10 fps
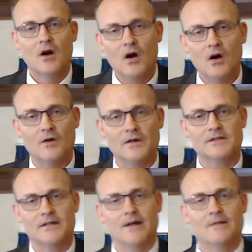on his
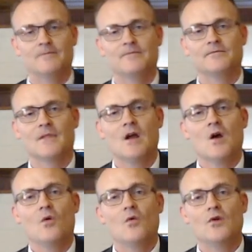name.
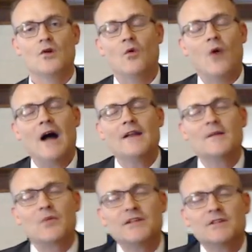You know why the
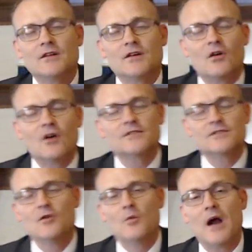preaching of the cross is
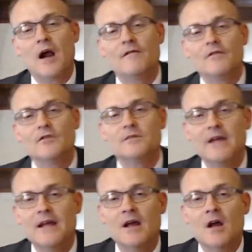so powerful to
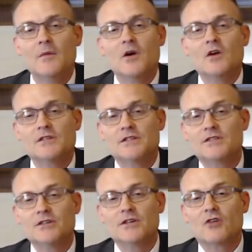me? Because it's
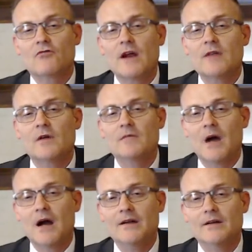such a great
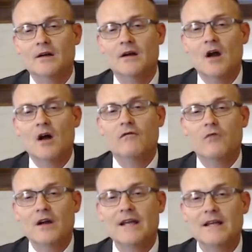reminder of
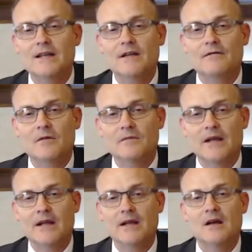what He did for
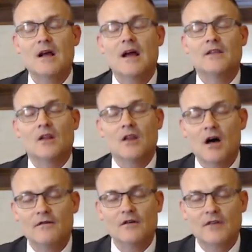me and the
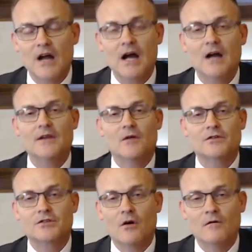love of God that was
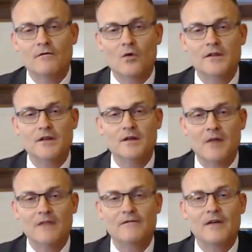shown forth into
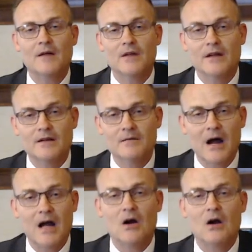my family and into
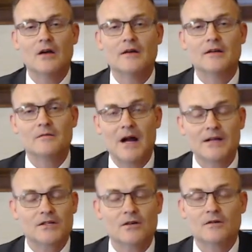my heart and into my
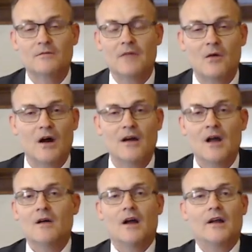children, my wife,
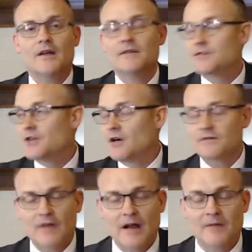and the church
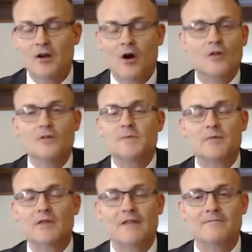family, and all those
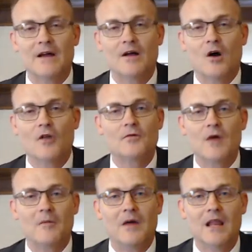people that I've met all
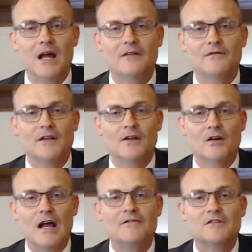throughout my life, that their
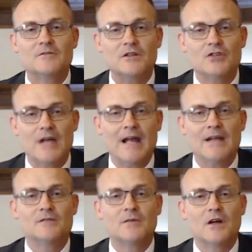life has been
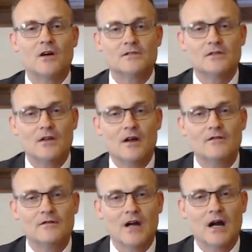changed because of the love
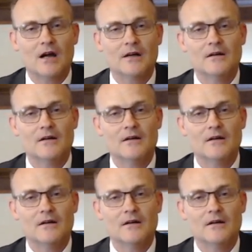of God.